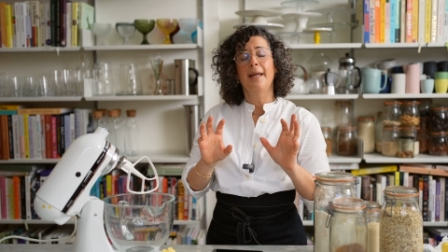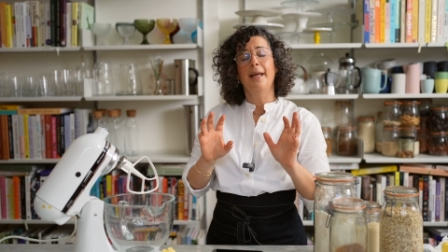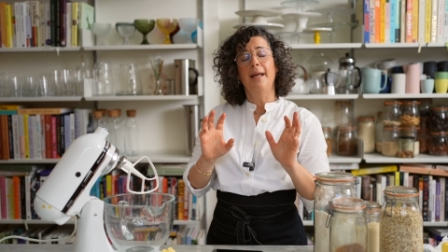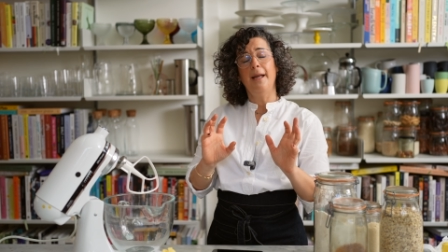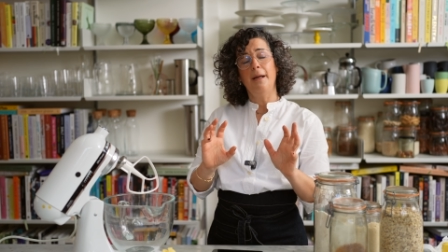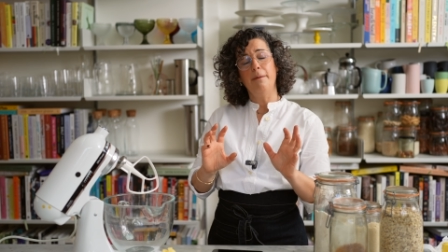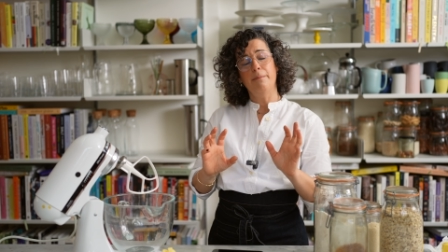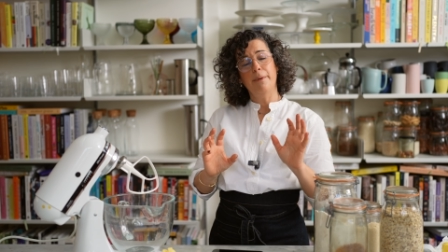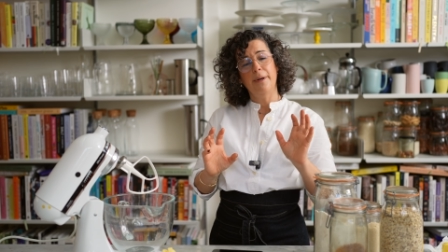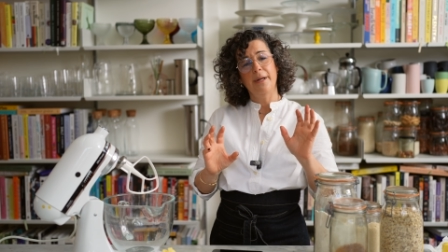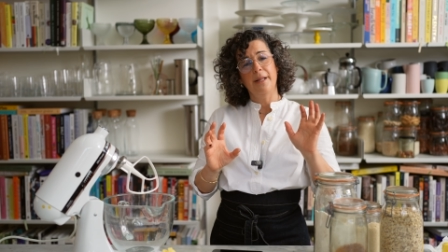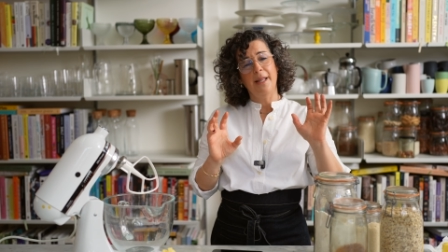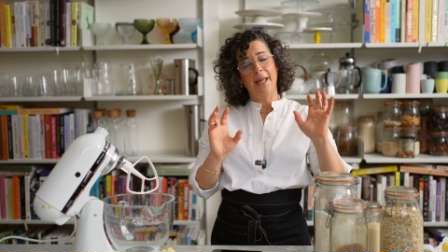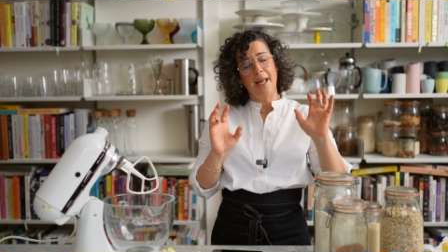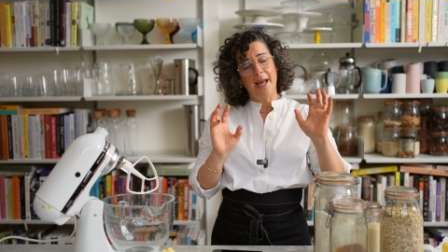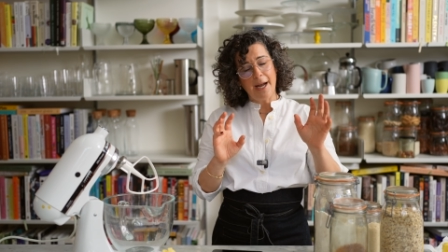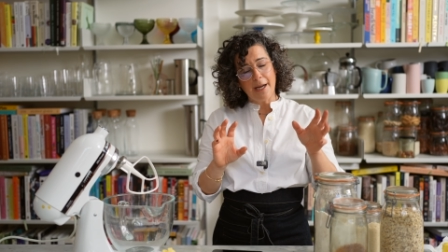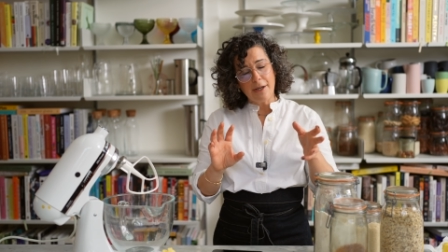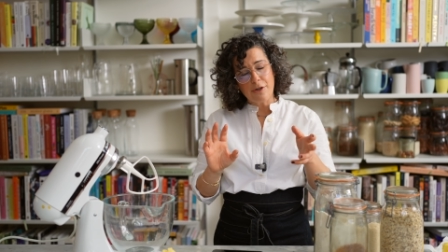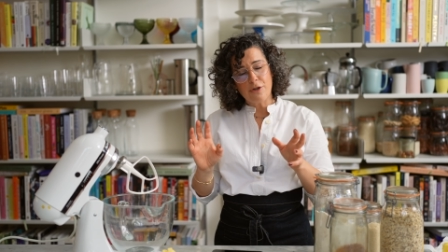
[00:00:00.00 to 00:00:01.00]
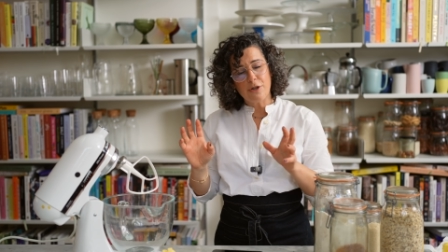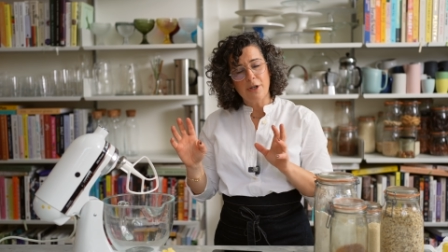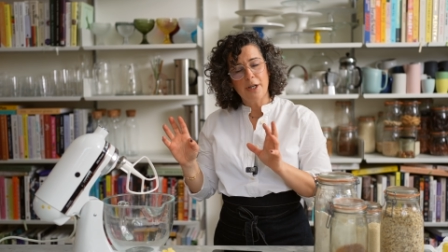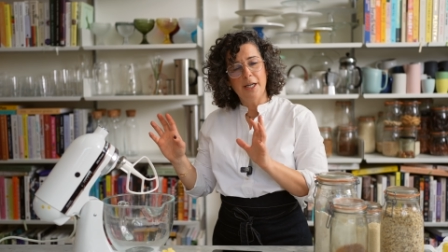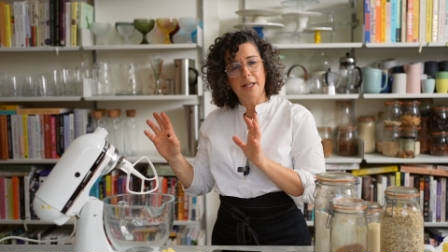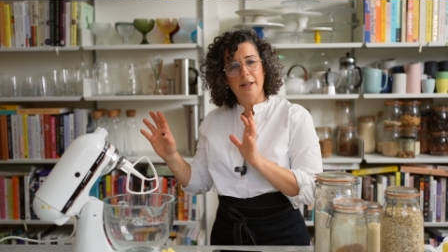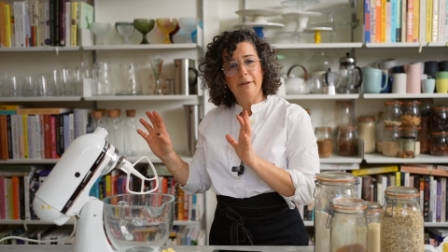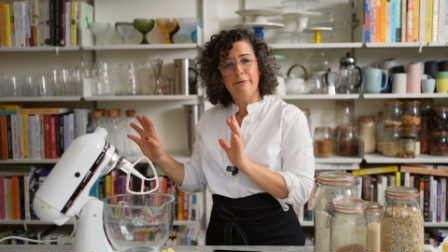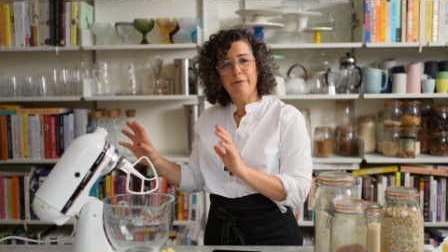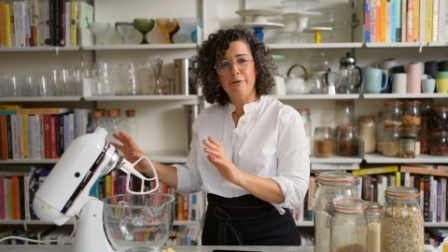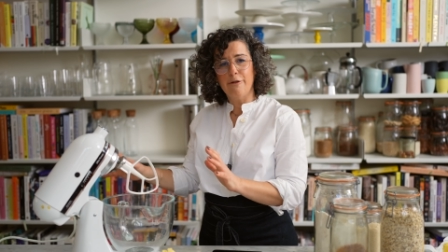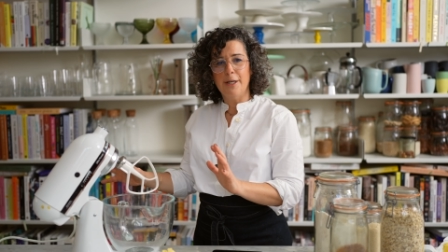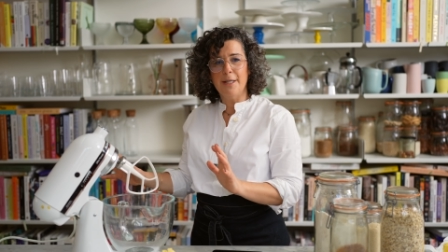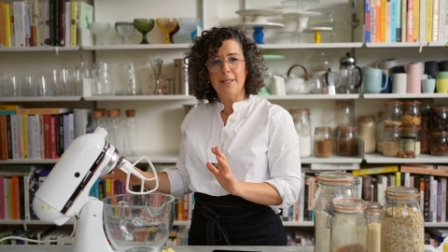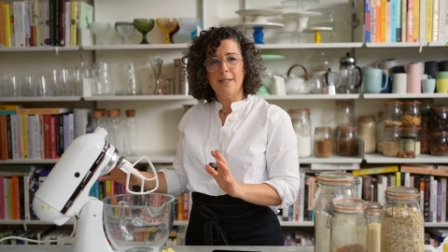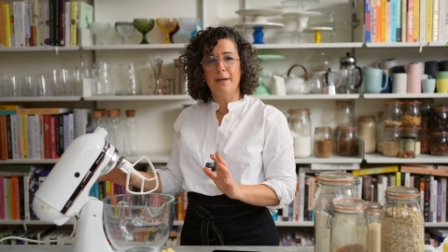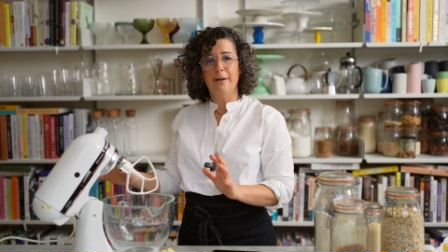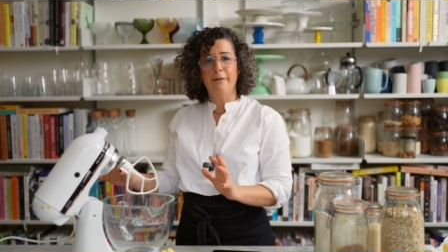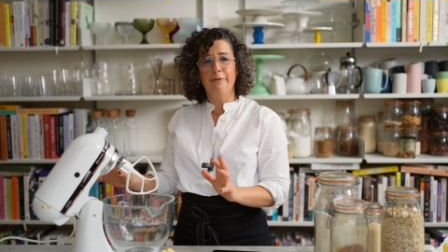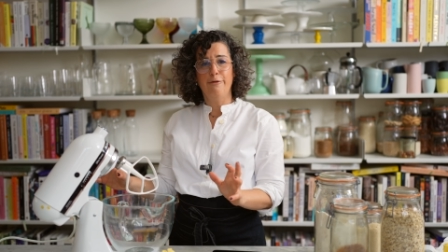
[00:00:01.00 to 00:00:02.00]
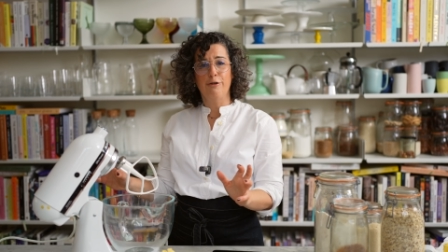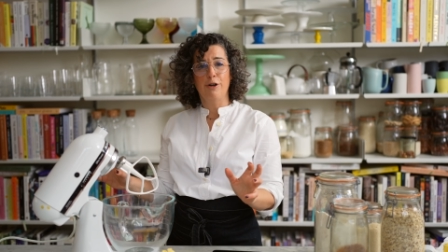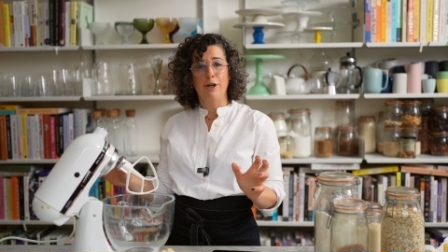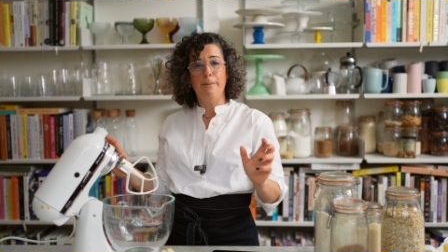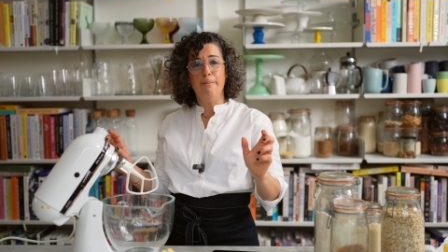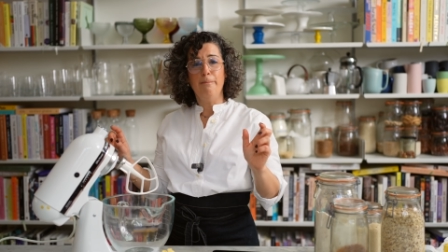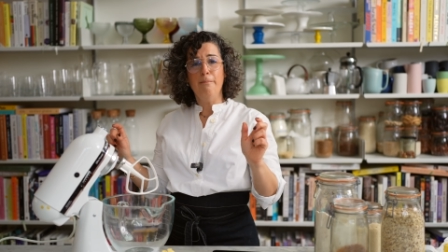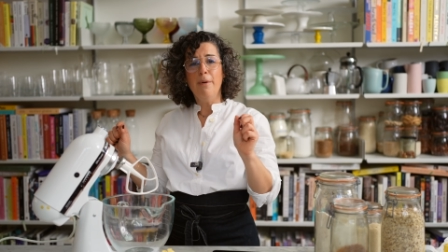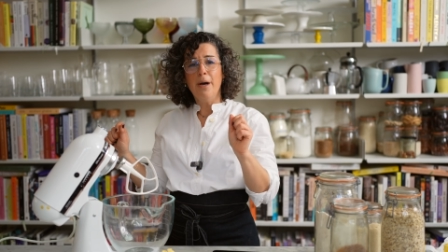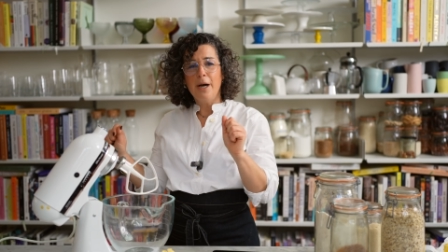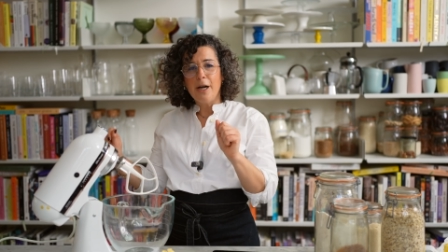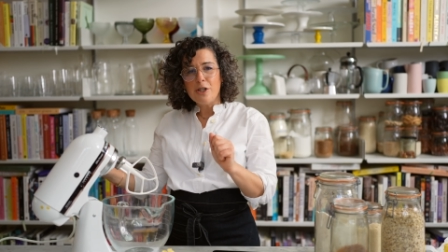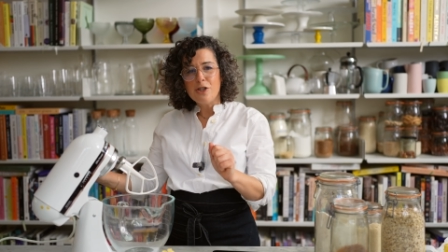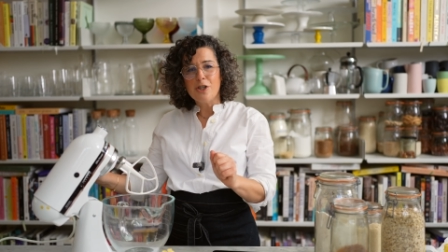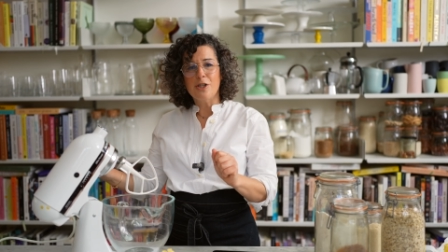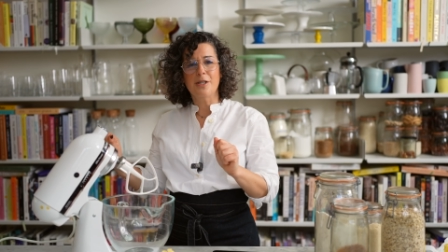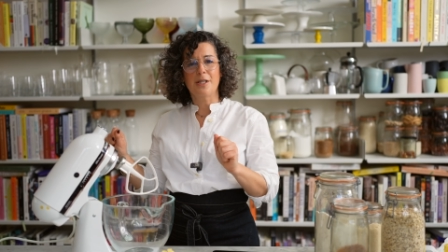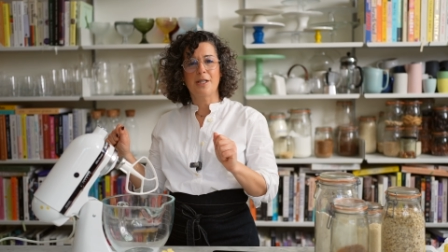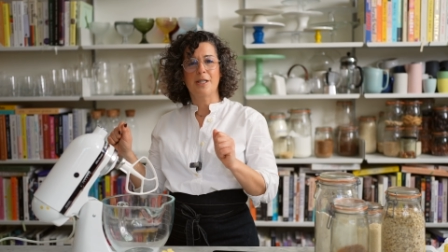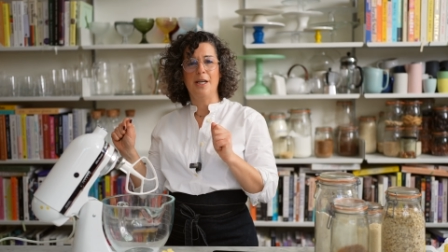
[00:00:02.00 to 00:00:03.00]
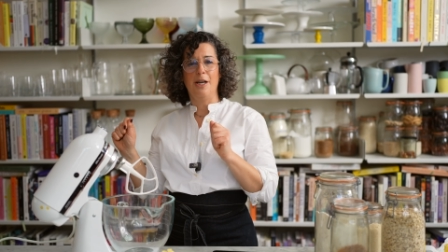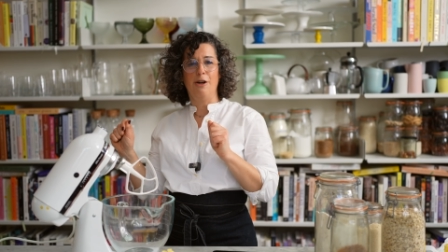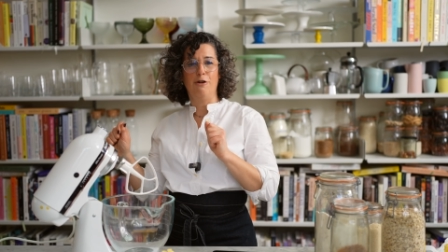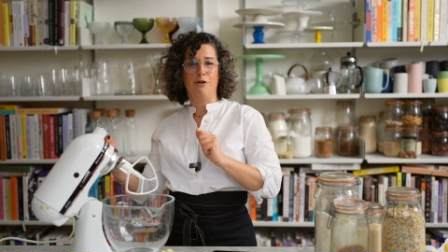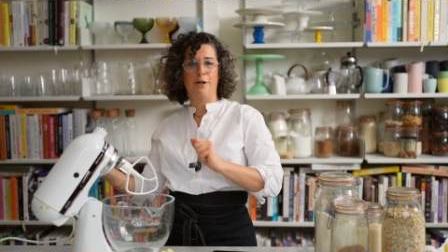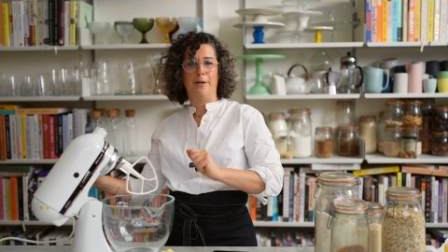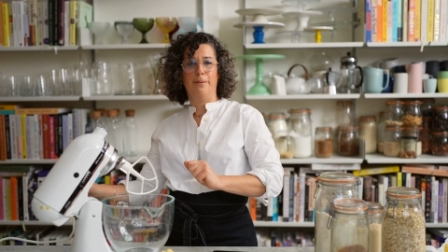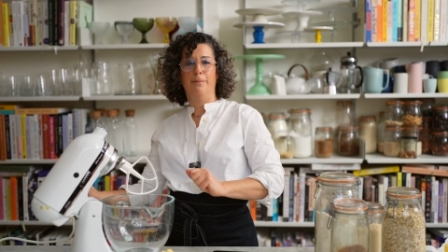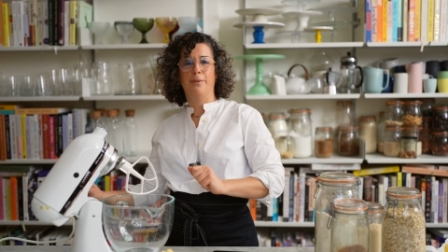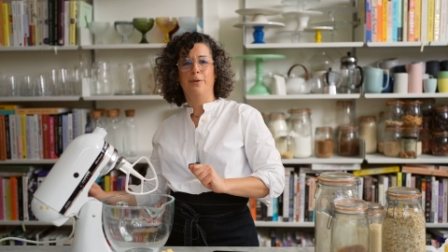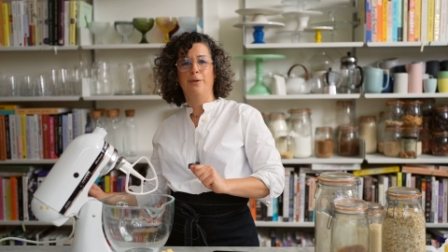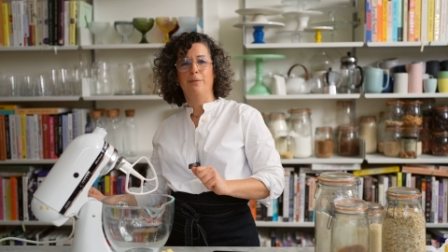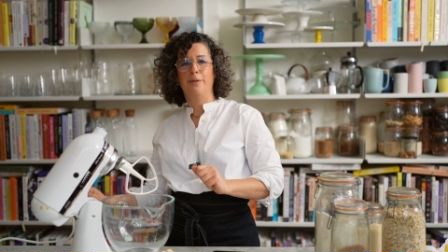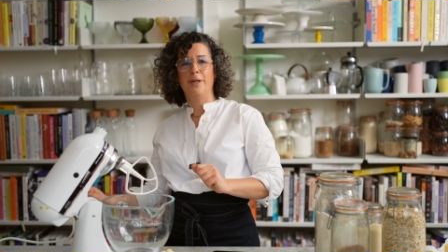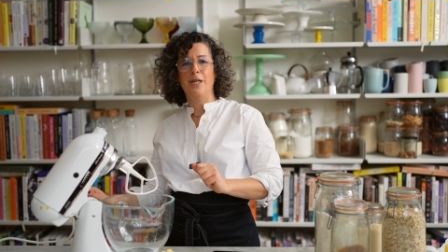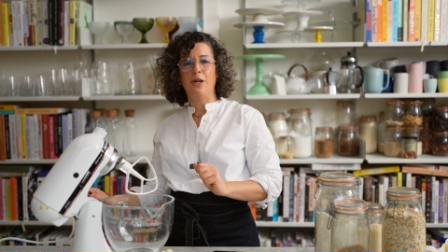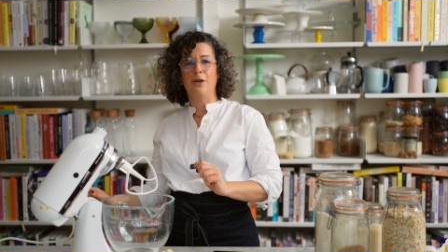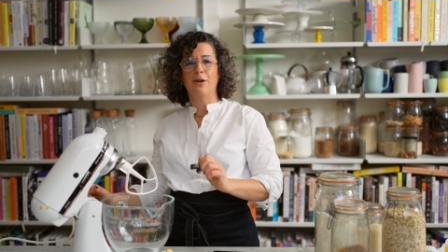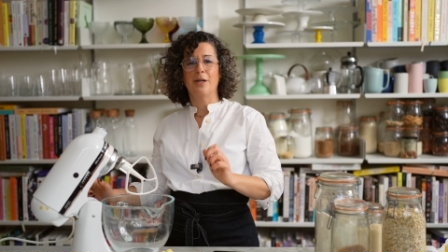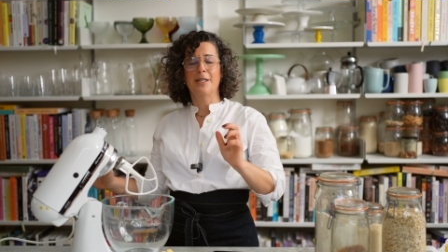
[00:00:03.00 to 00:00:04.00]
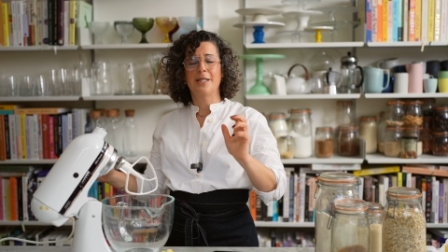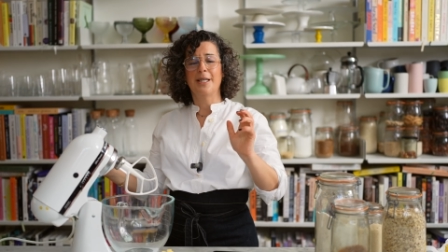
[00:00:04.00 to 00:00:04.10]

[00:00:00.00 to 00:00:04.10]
keep the extra in the freezer for an emergency crumble when you can